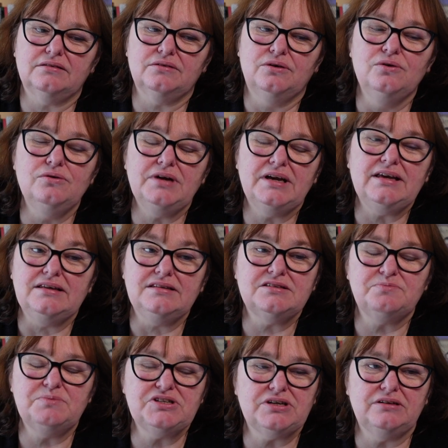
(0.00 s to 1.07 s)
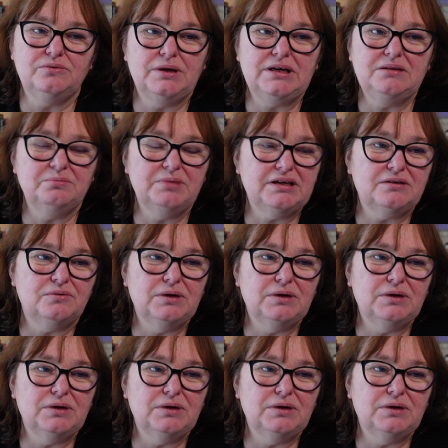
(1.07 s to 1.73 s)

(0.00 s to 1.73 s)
Who is Michel Houellebecq?